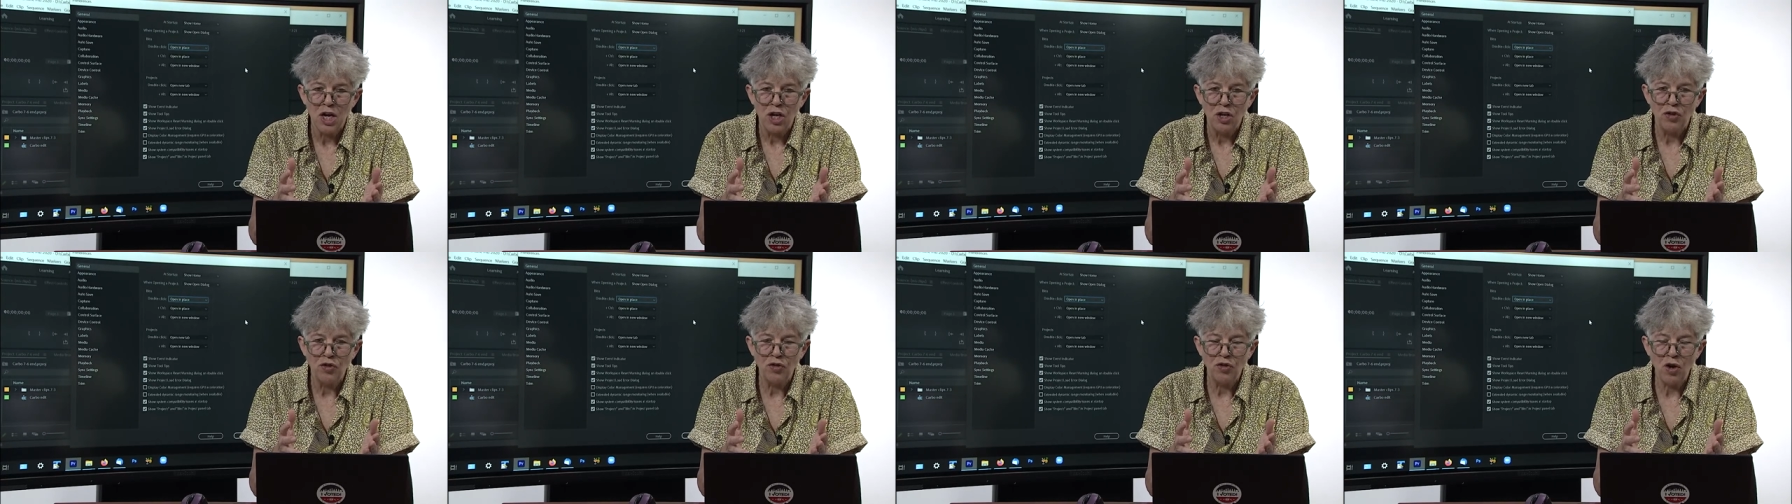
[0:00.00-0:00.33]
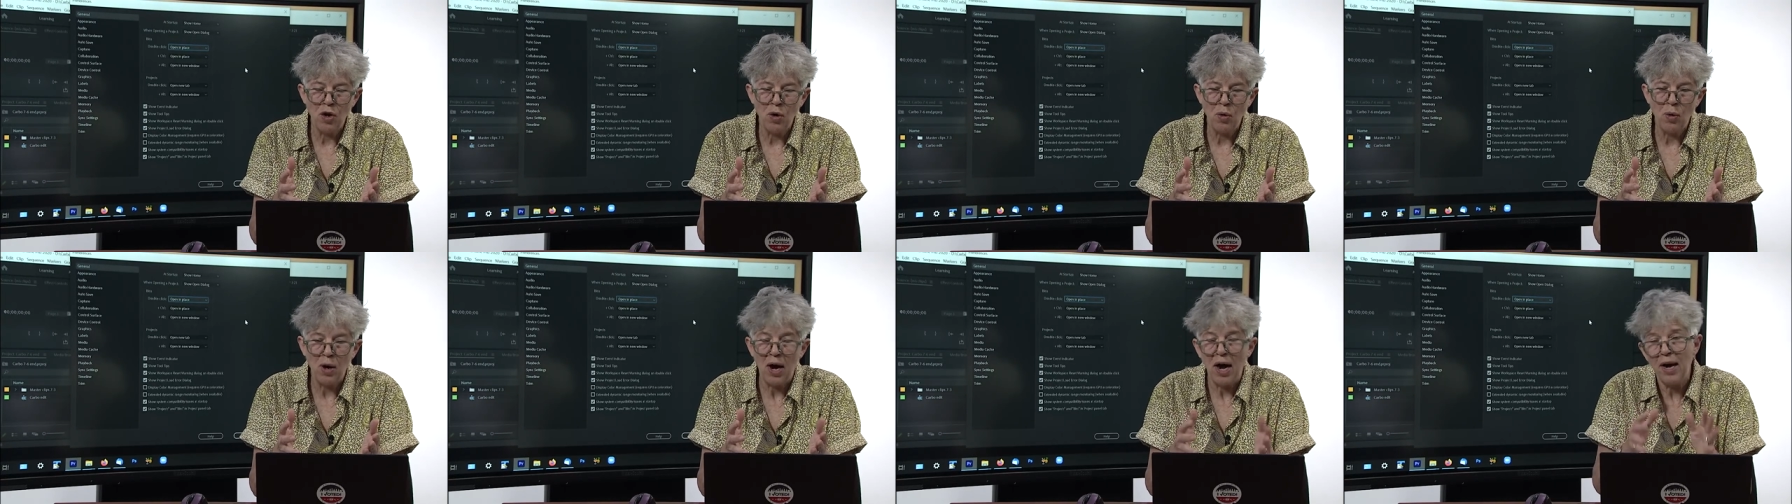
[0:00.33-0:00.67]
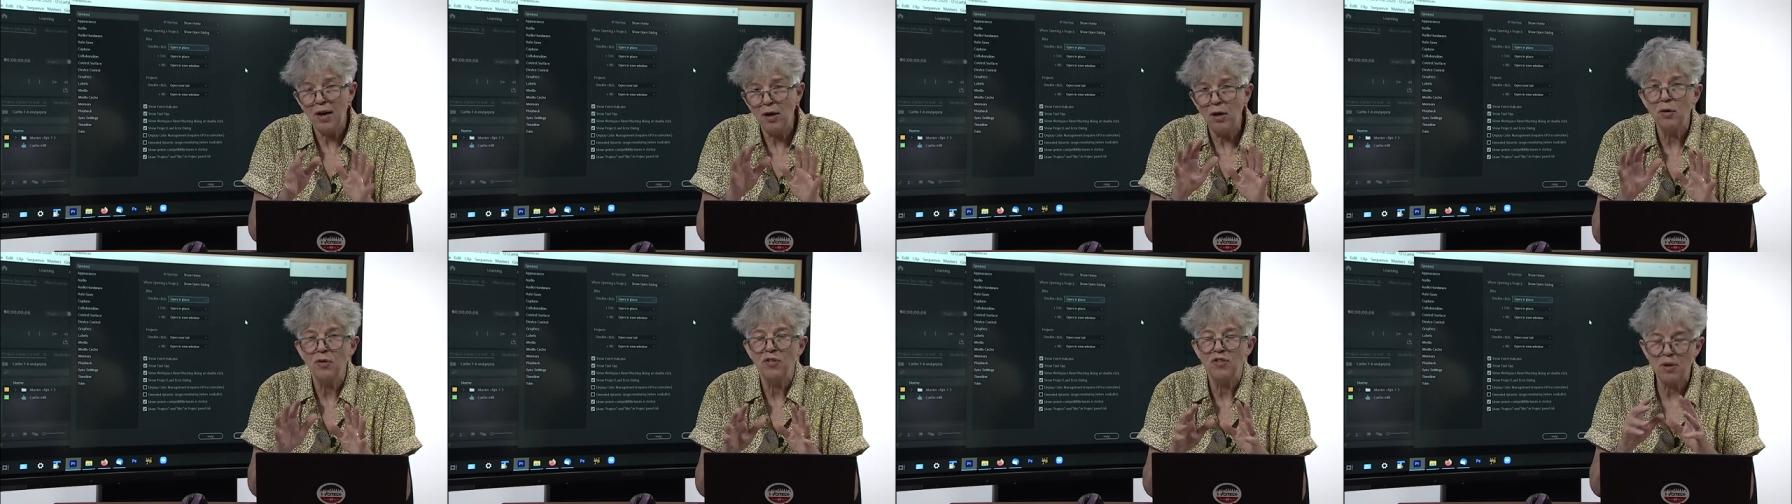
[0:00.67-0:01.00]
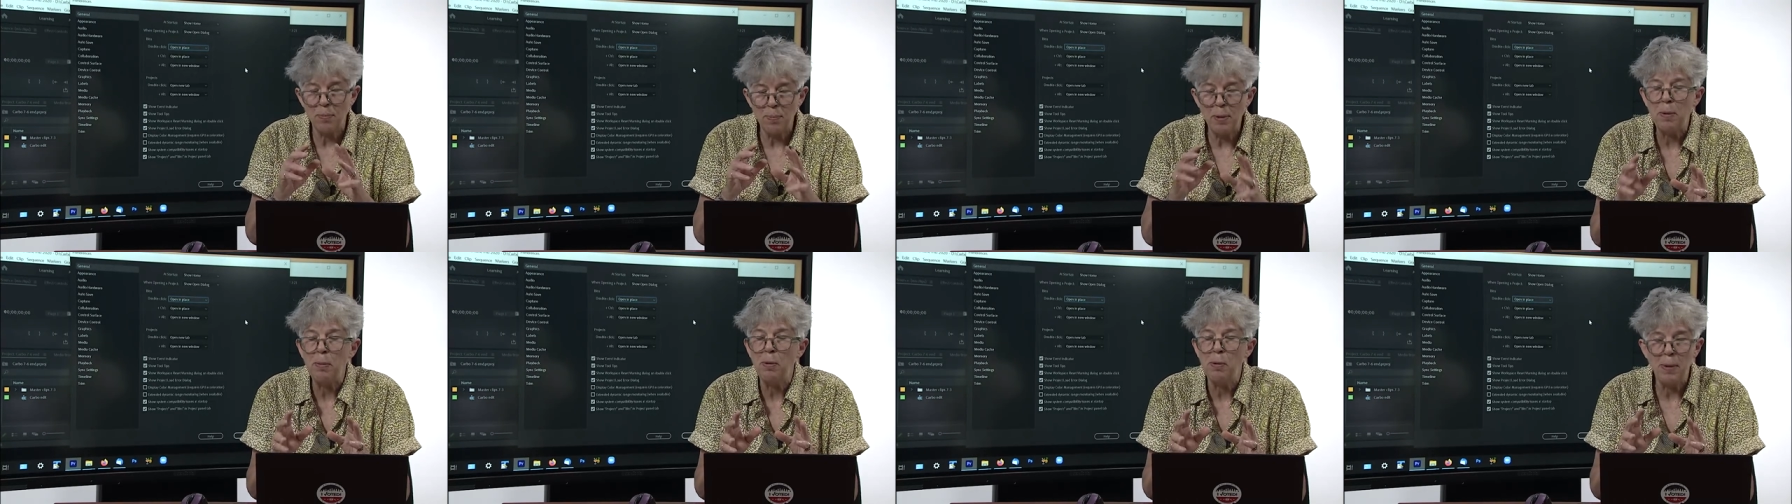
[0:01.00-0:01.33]
So I don't know,
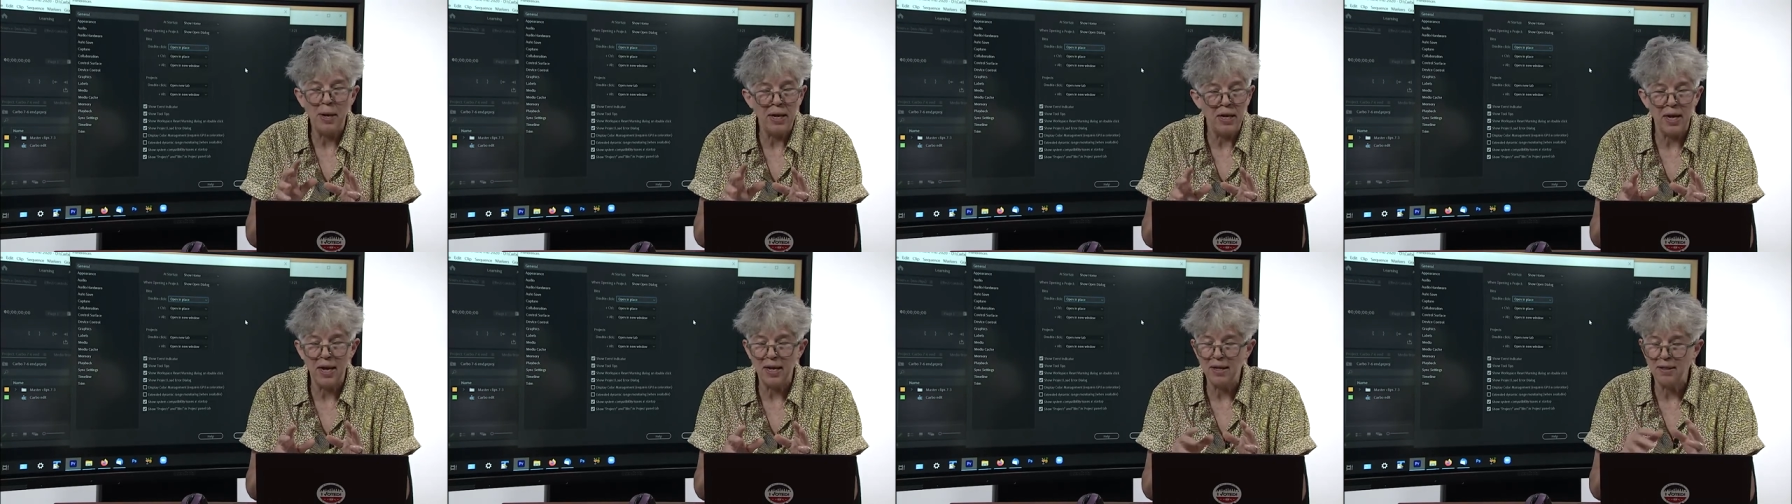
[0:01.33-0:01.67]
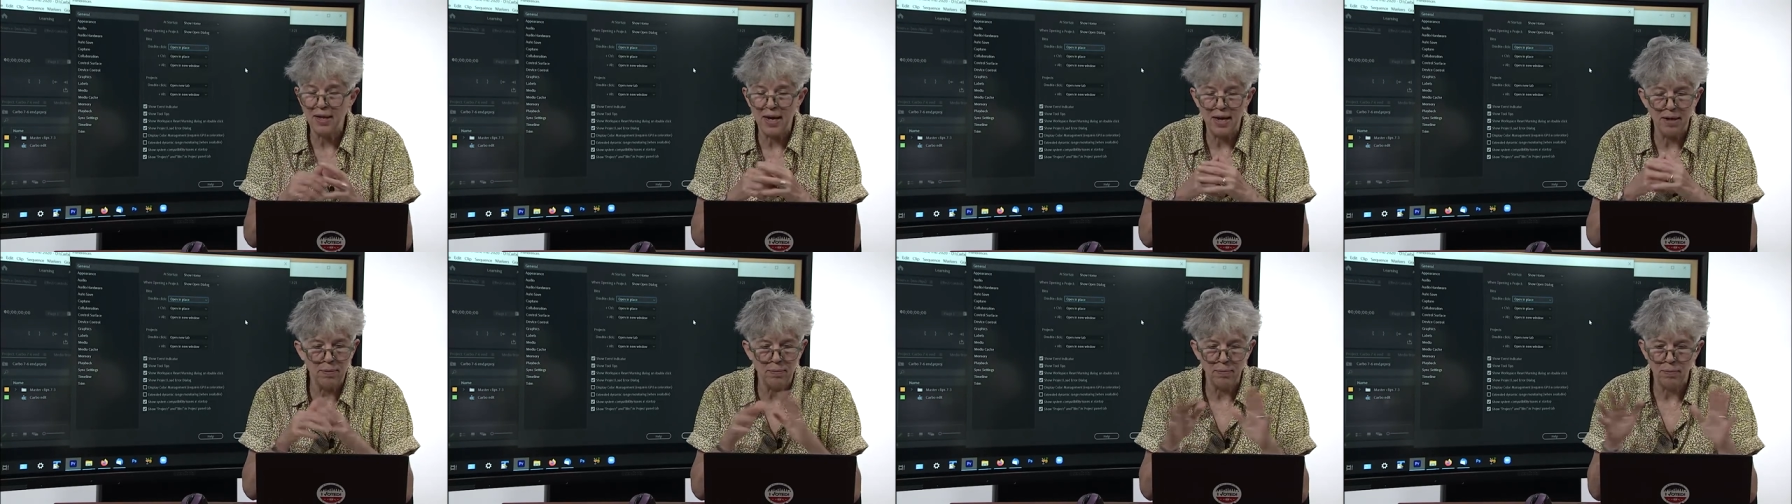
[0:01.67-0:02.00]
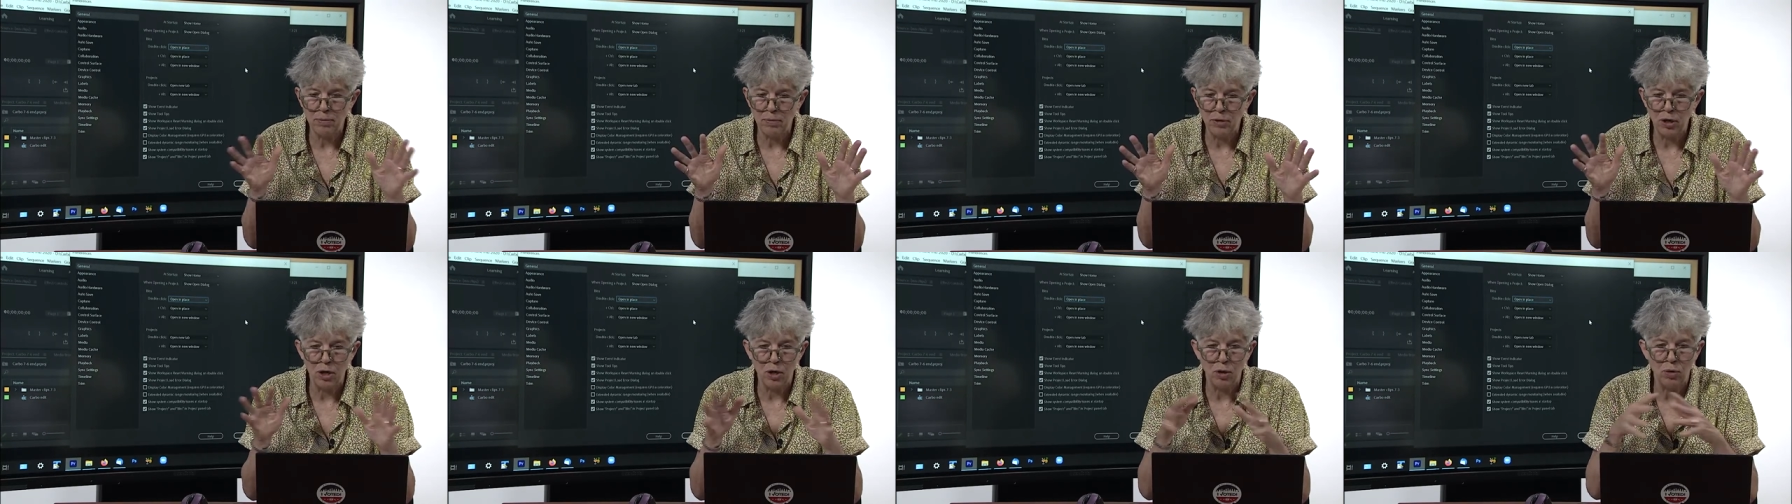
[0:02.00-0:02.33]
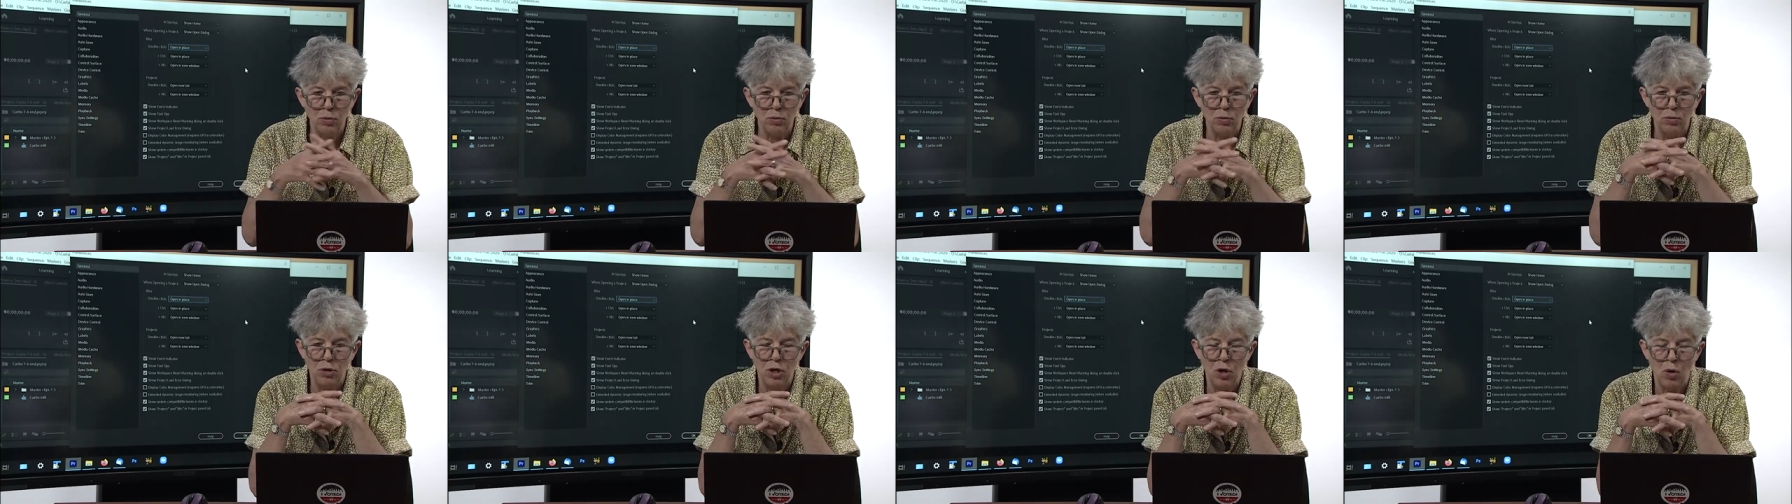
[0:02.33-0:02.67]
some people might like that you
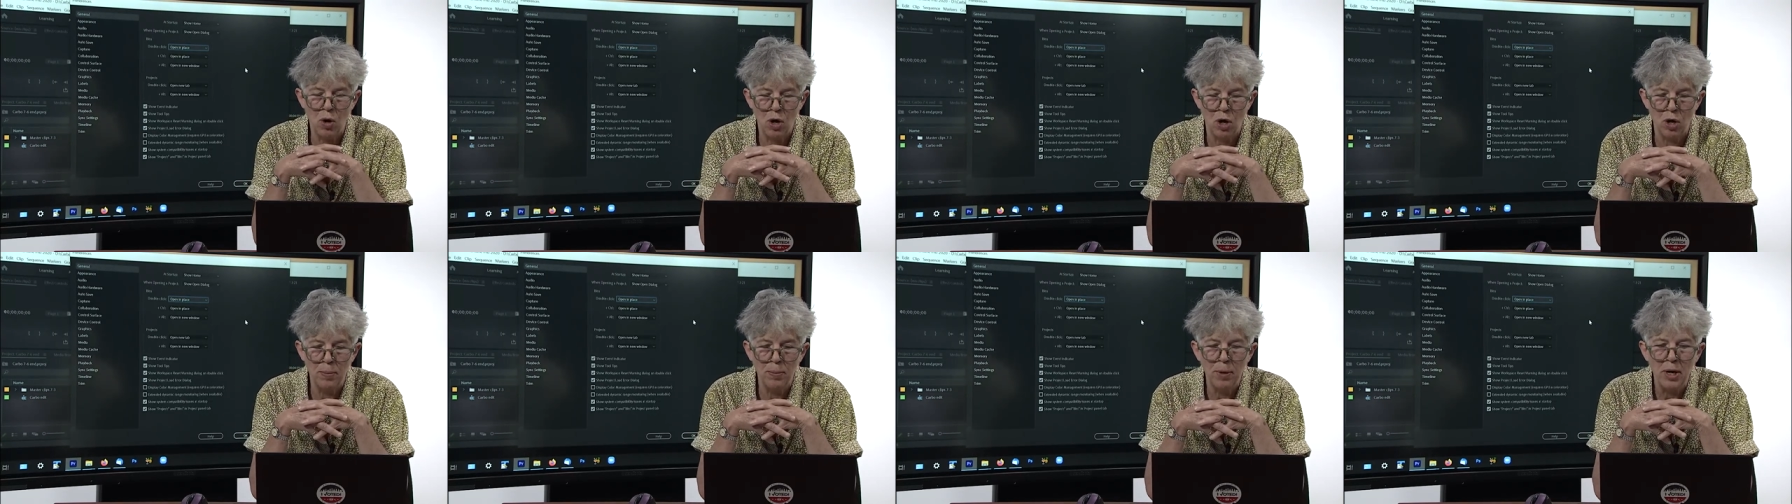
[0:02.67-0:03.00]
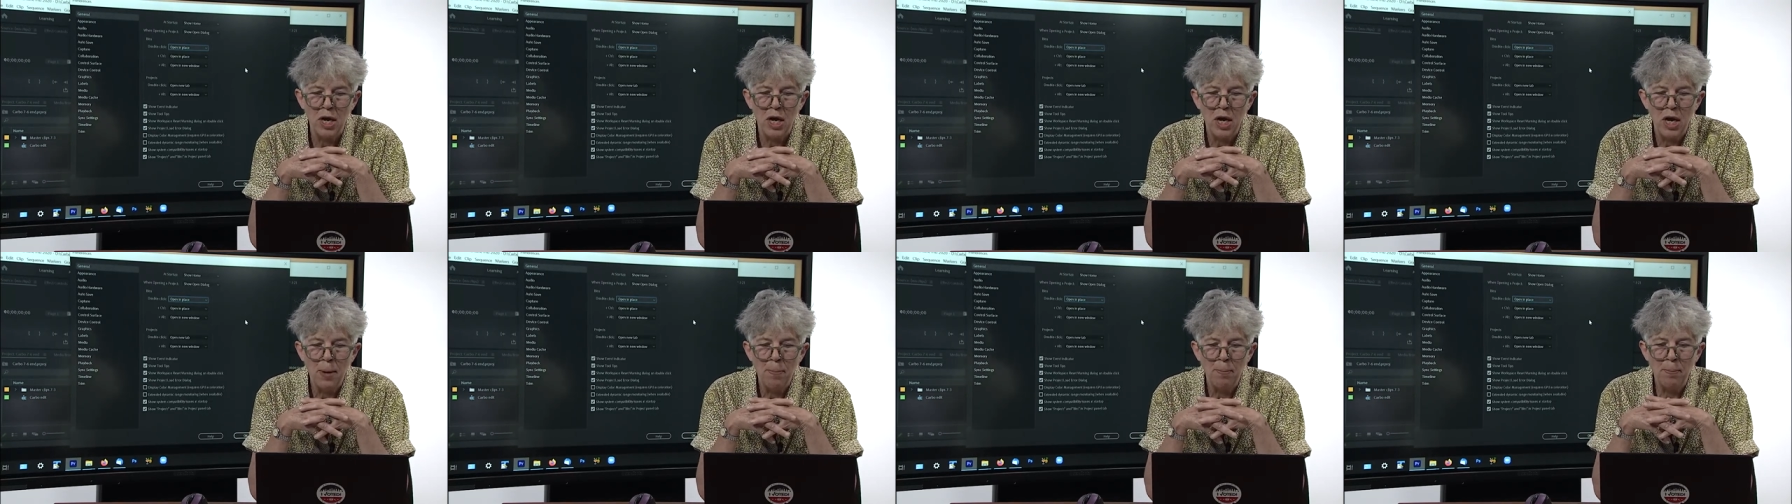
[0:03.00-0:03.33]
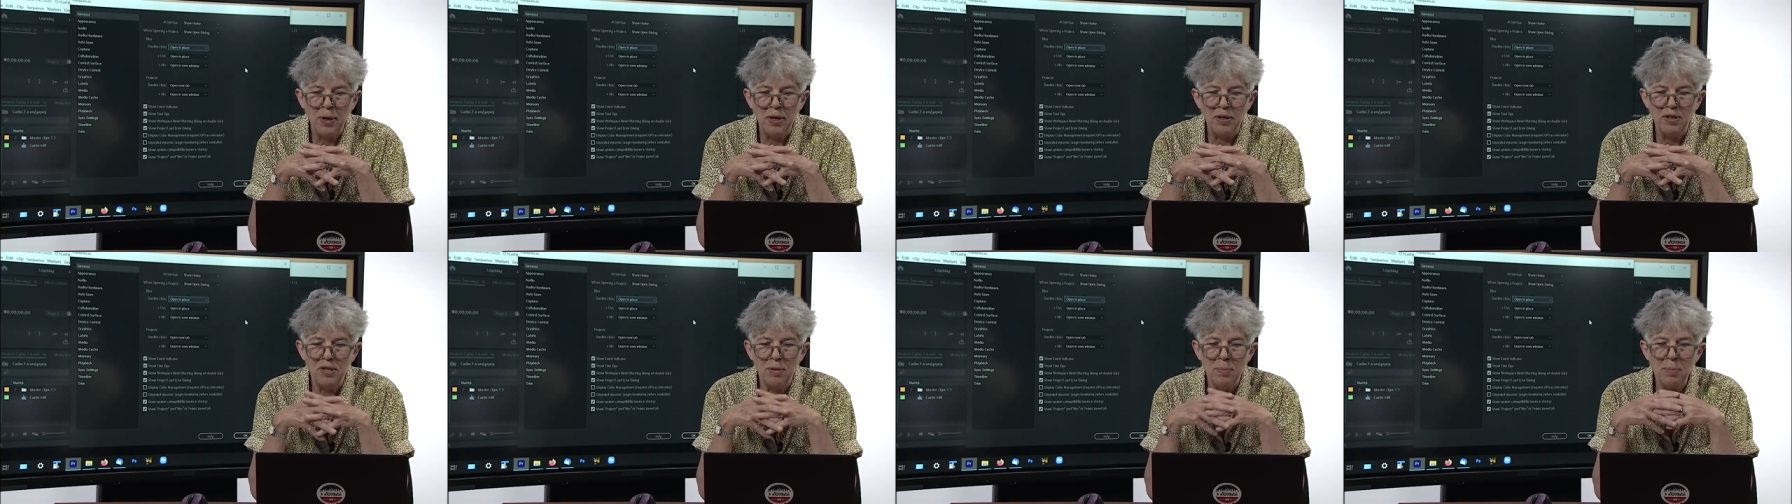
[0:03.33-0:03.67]
know, no harm. But to